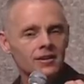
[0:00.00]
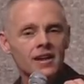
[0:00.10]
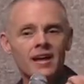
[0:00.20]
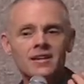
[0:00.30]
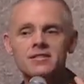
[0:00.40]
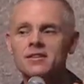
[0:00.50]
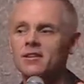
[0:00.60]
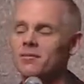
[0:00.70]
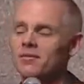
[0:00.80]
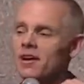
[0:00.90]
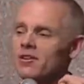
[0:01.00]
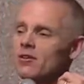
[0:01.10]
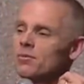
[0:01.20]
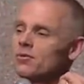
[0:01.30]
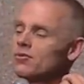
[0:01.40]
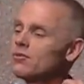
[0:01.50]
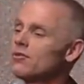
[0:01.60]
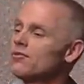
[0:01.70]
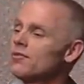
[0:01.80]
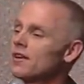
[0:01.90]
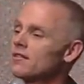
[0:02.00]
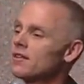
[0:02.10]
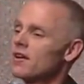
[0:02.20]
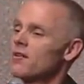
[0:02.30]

end to them, if I don't pursue a fix,